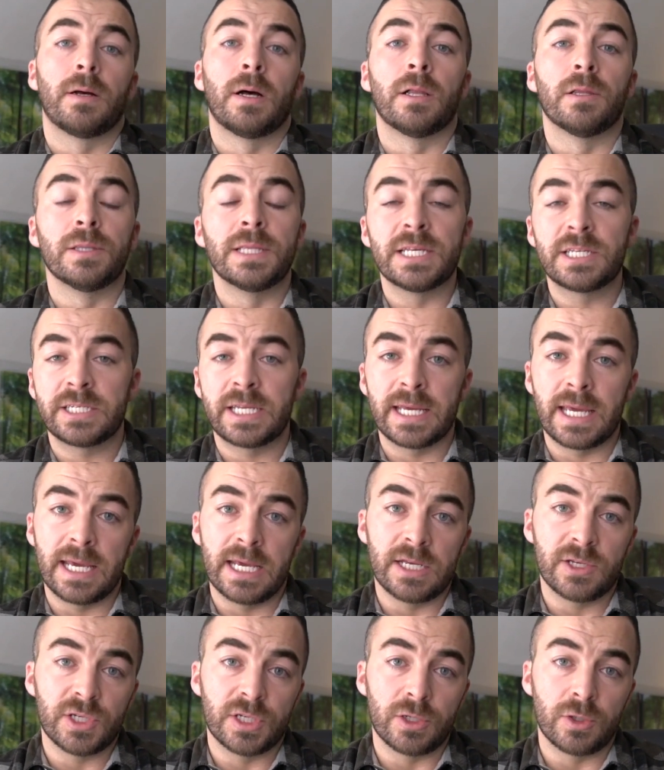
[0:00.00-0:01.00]
a listing
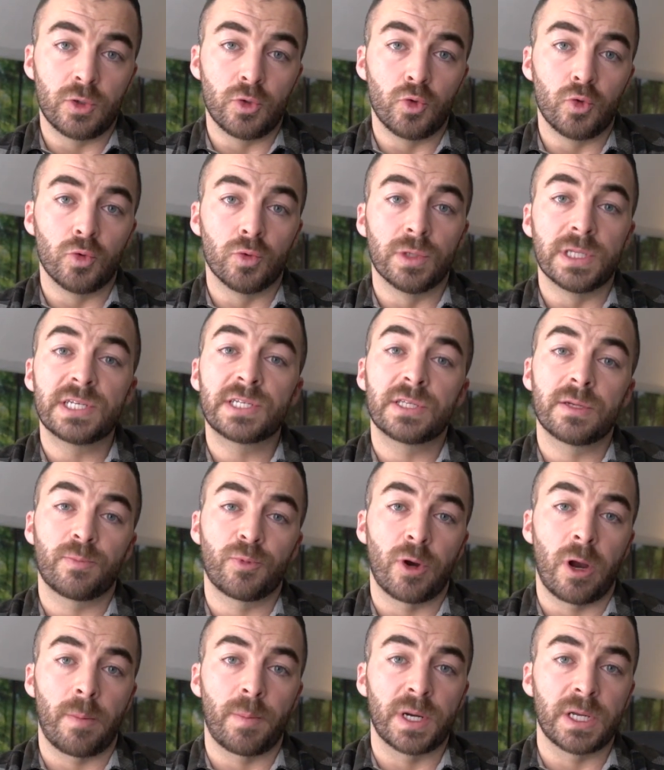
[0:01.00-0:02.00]
agent who lists the
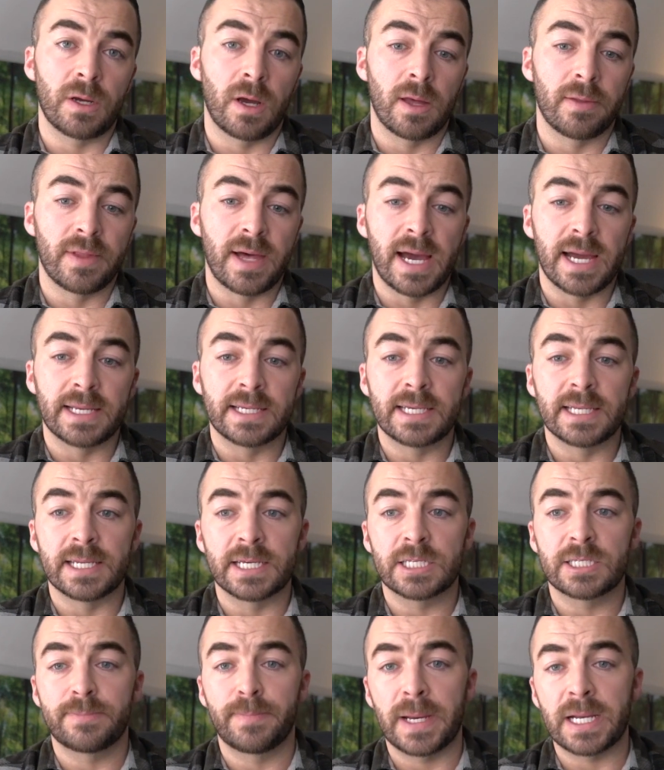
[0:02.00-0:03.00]
property online can
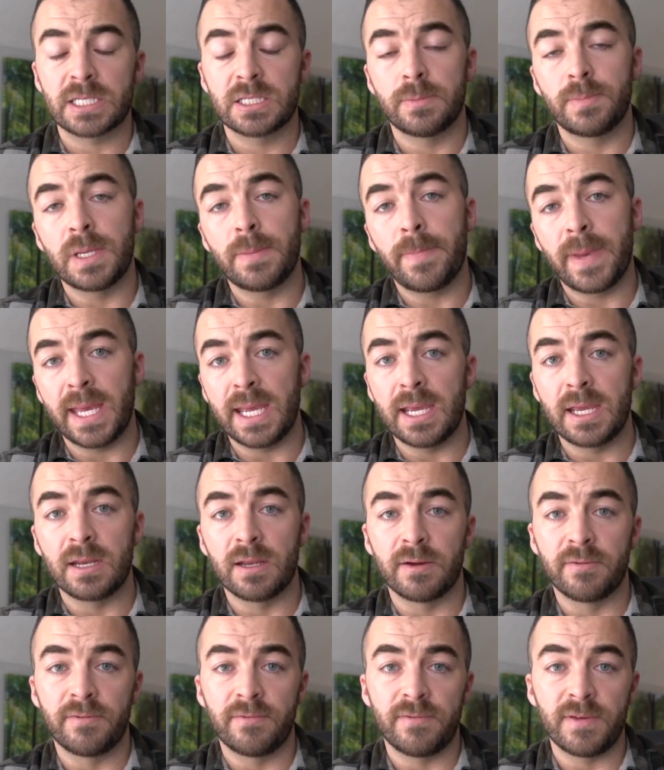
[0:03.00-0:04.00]
expect to be paid
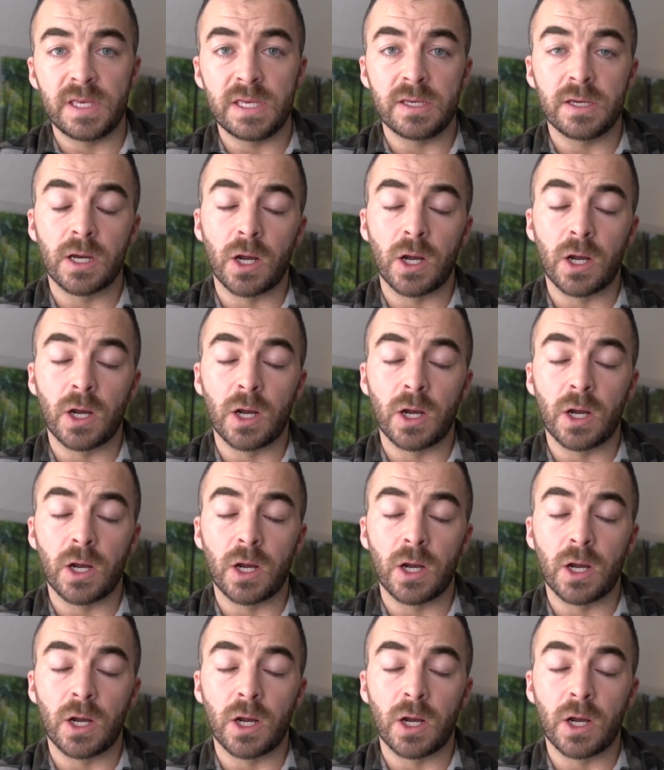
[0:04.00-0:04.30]
a fee